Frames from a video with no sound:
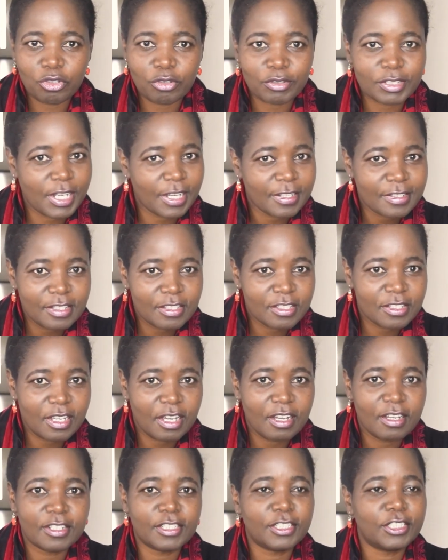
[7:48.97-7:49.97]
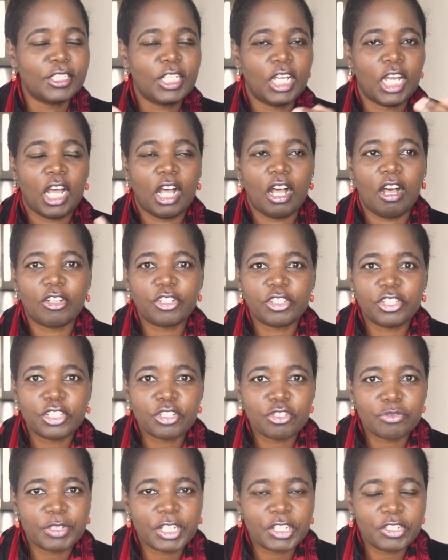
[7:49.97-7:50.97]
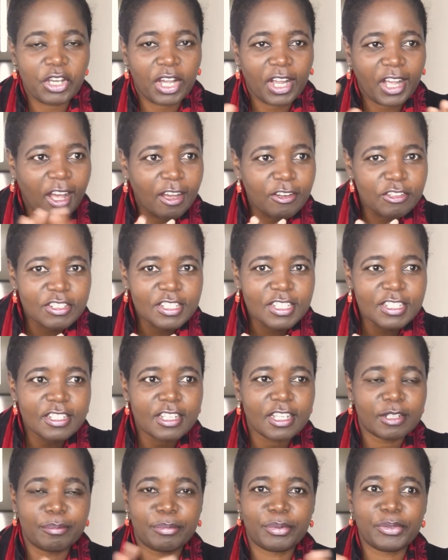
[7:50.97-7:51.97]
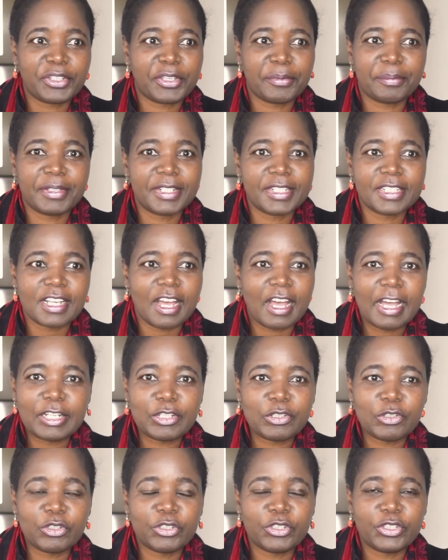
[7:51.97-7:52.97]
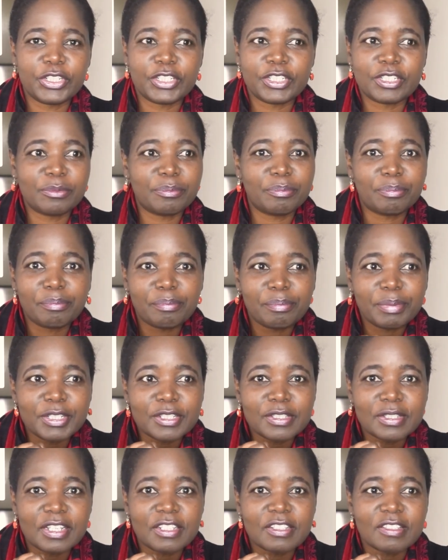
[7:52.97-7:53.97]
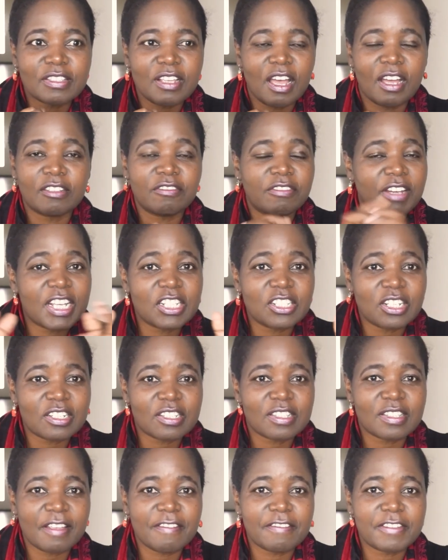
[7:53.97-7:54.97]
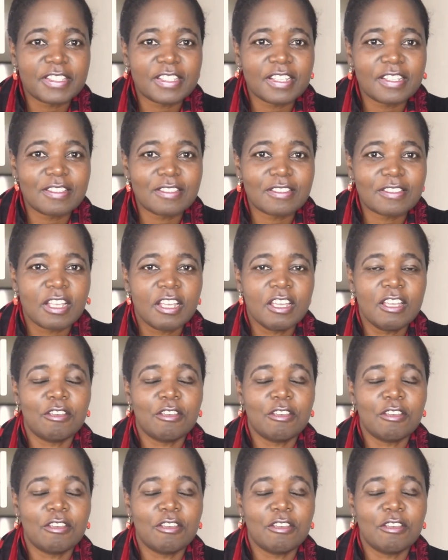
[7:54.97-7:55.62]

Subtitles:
taxes done, or you need to get your accounting and bookkeeping done, or you need business advisory services,